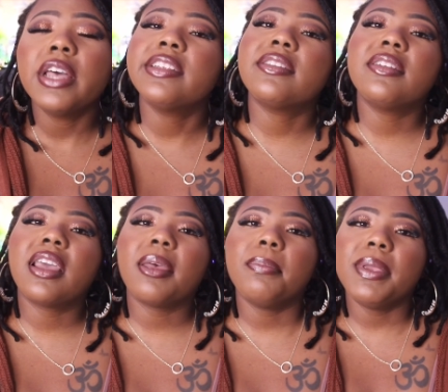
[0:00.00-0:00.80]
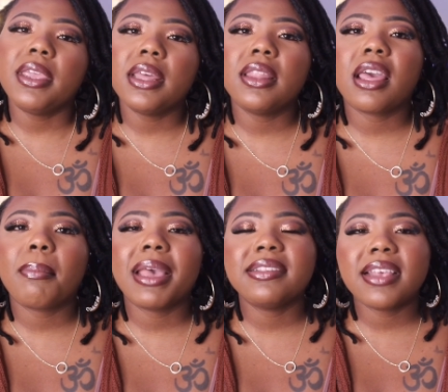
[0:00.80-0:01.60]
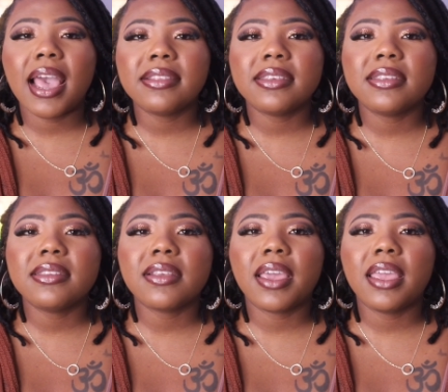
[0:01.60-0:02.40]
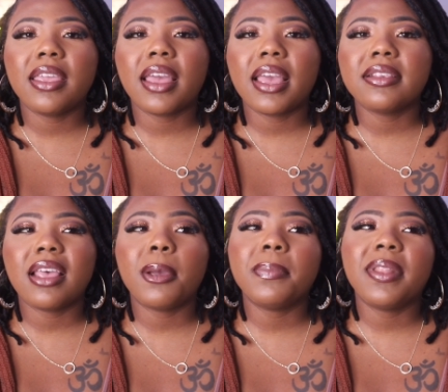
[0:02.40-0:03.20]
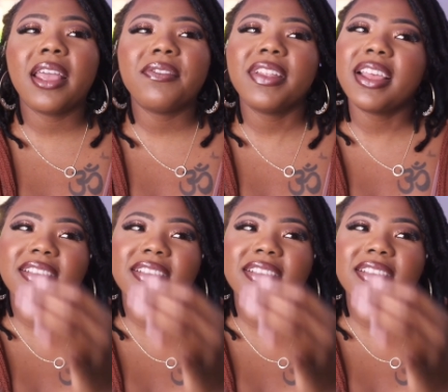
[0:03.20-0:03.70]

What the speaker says: just look at me and look at my sizes. Okay, you guys, I'm not really a